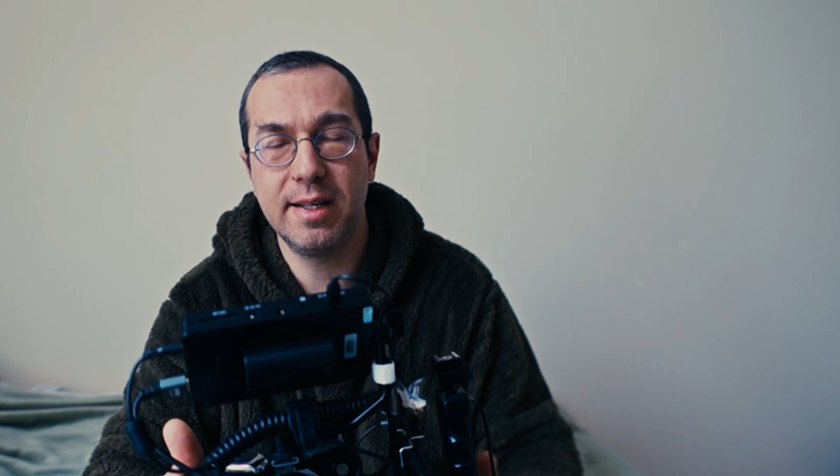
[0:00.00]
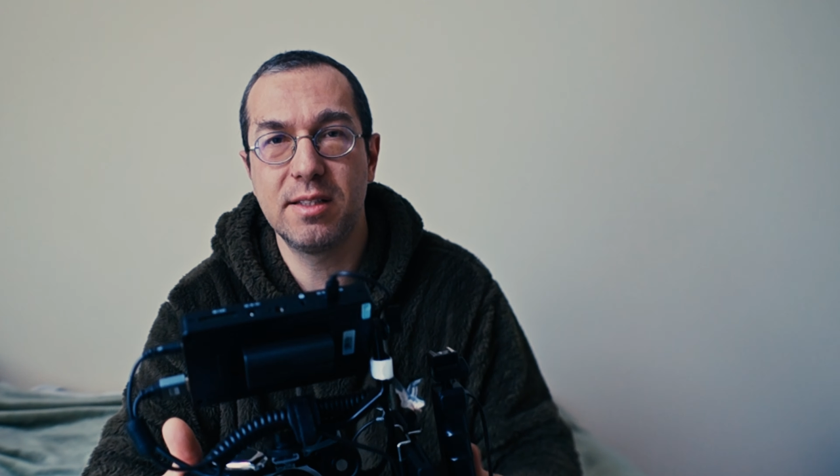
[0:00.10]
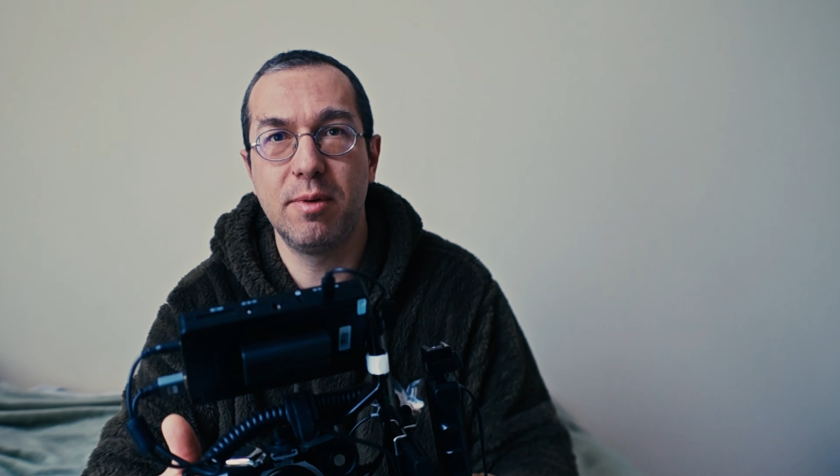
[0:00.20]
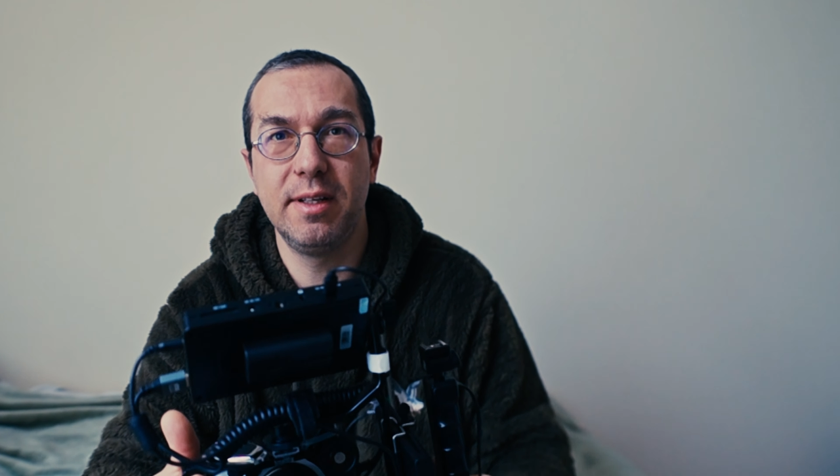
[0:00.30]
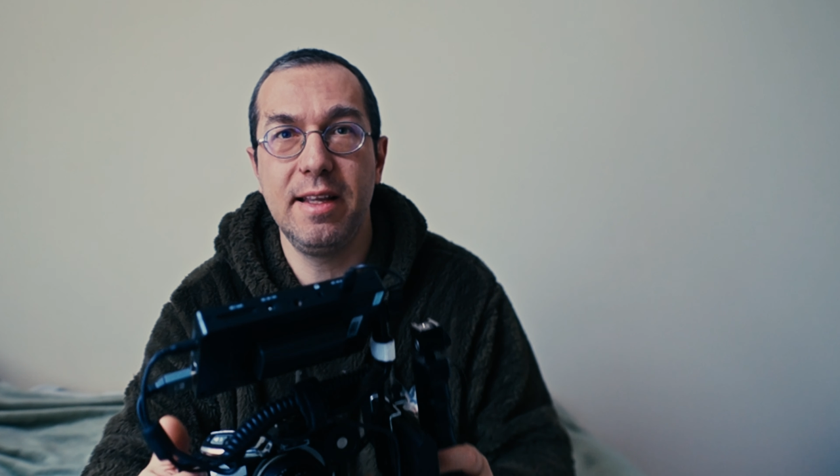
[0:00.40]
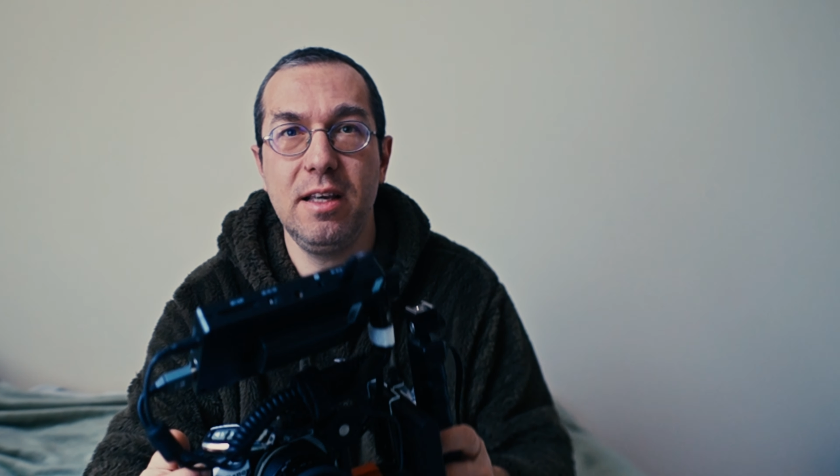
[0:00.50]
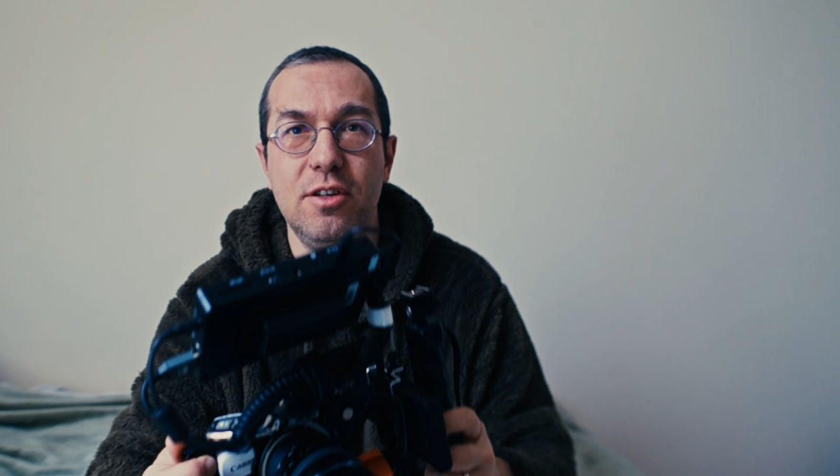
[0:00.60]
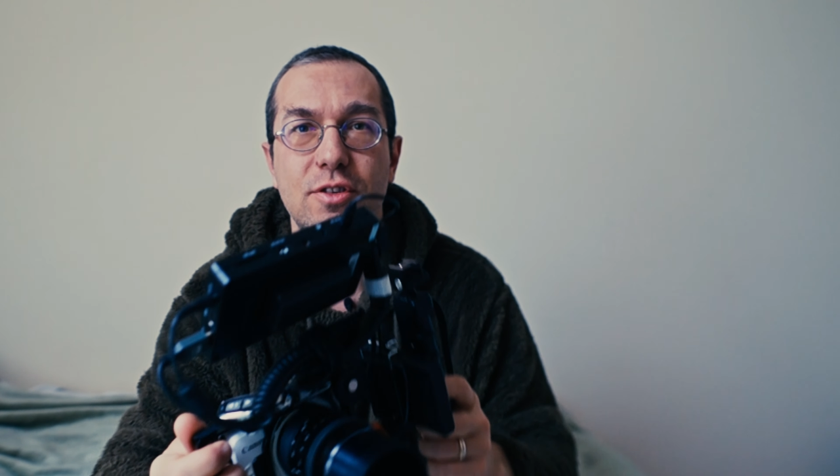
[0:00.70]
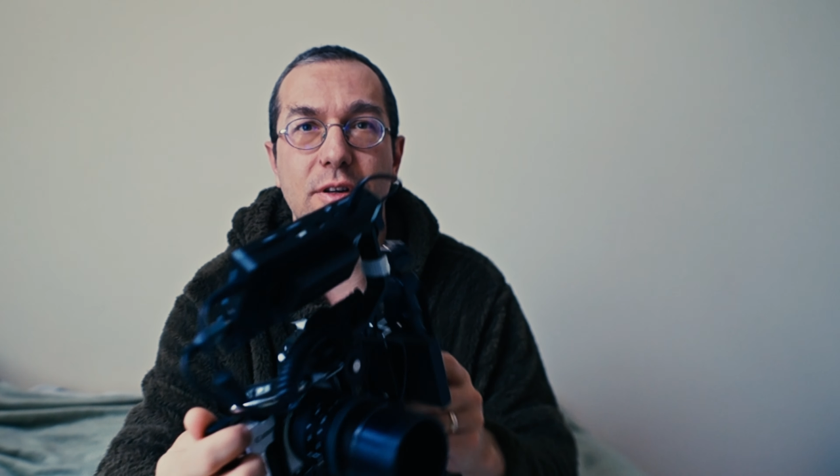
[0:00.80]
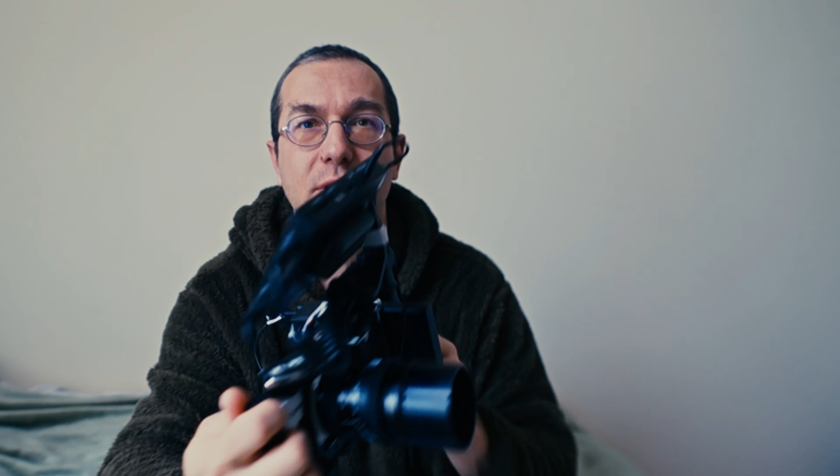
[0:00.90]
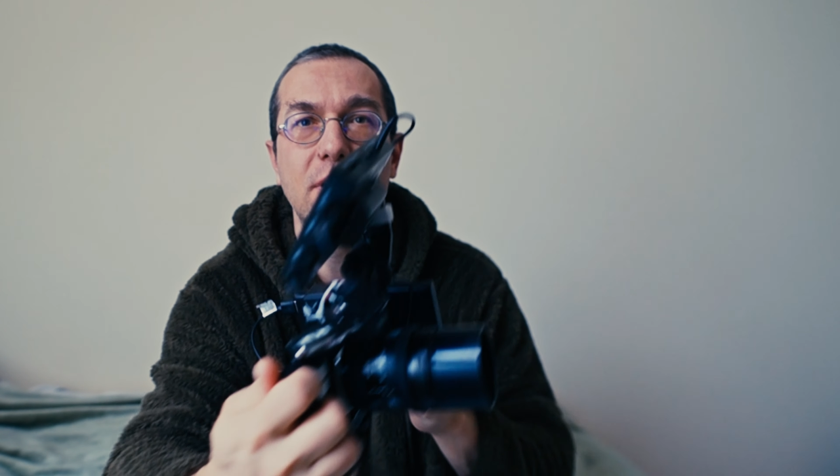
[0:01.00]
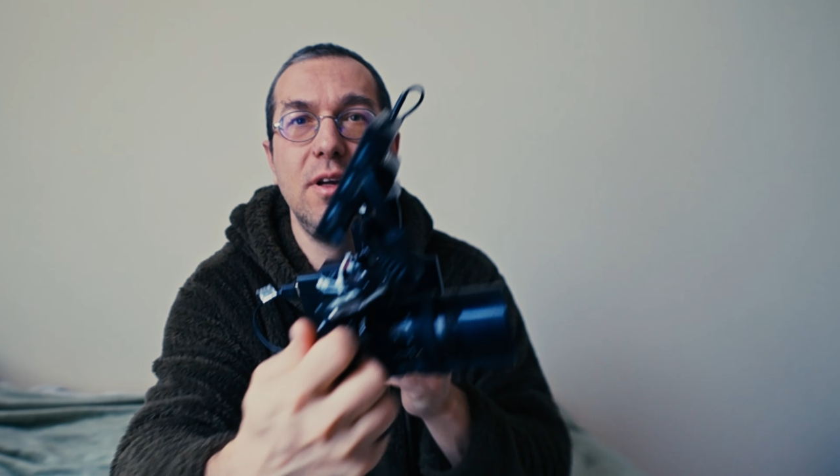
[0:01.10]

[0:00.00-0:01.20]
explanation,